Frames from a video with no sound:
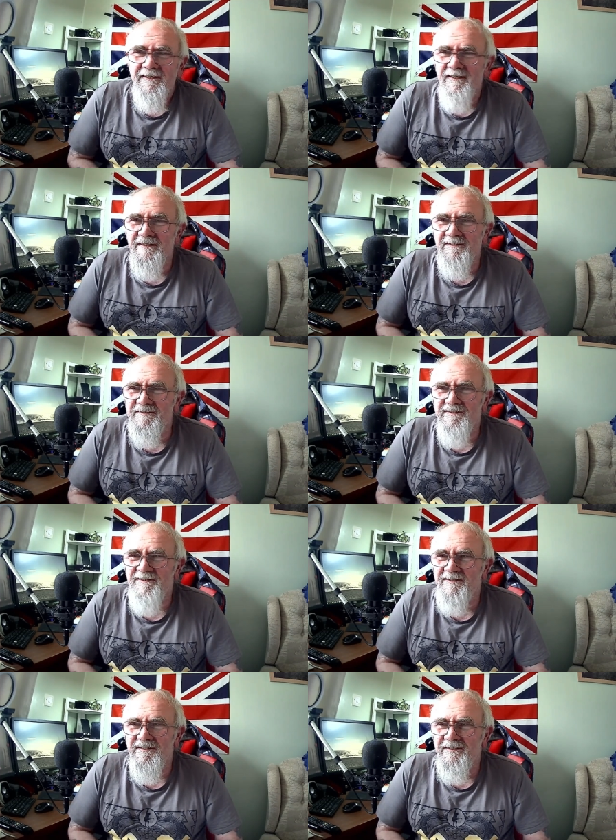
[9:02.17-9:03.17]

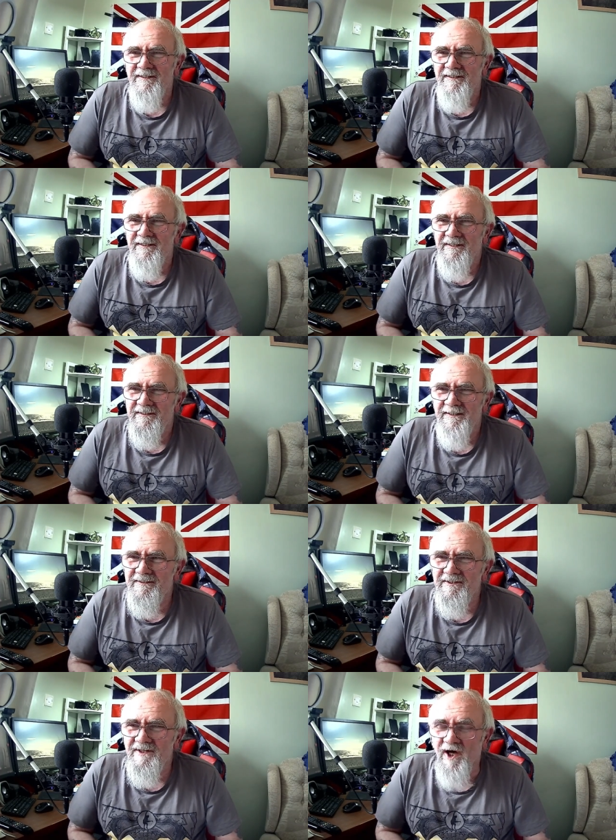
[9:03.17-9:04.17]
it's
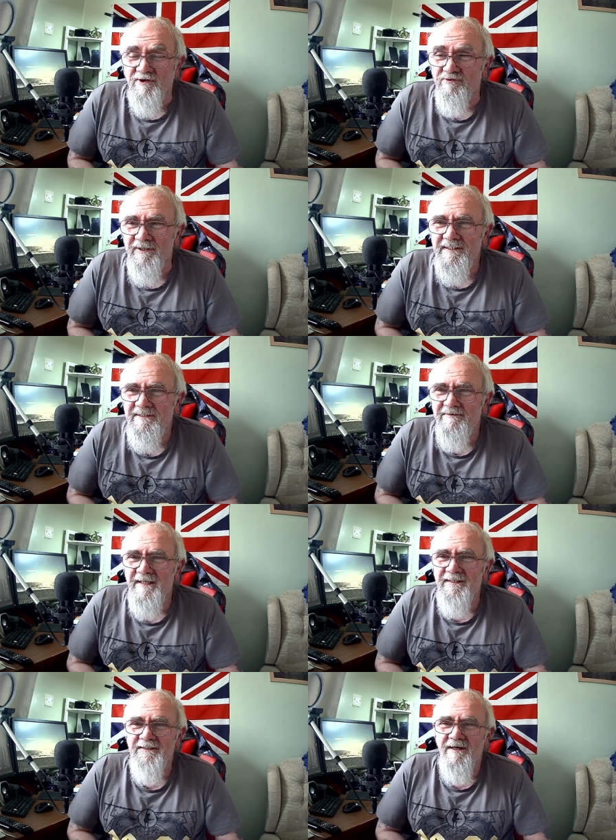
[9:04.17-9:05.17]
a green event.